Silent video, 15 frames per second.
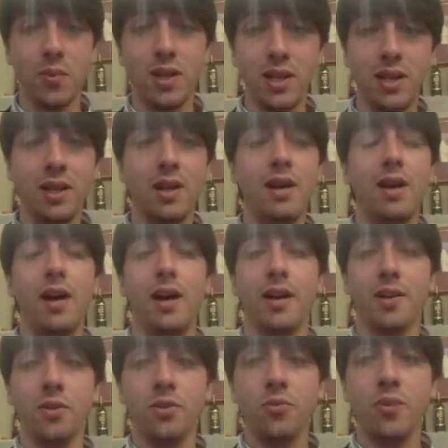really uh,
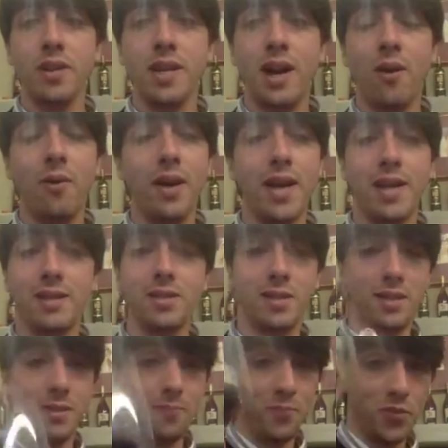good right now. And
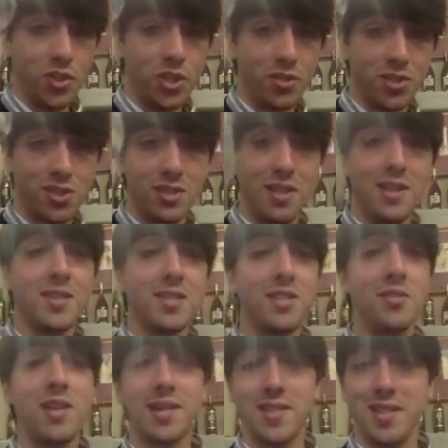cheers. See
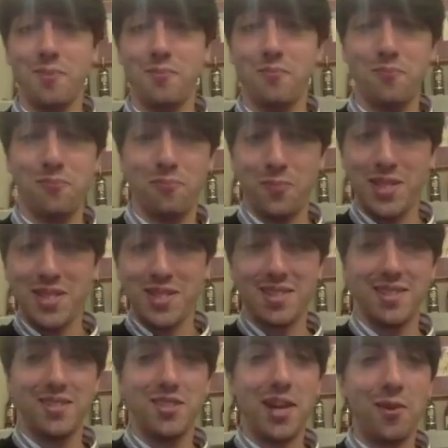you next time. Peace.
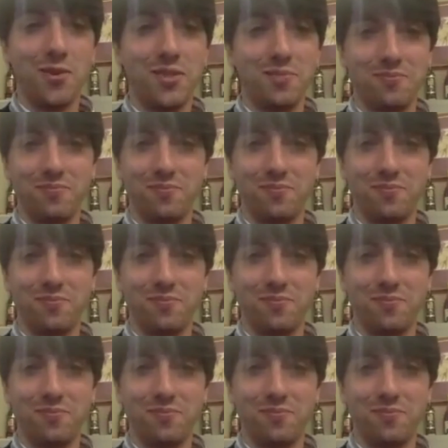Ciao.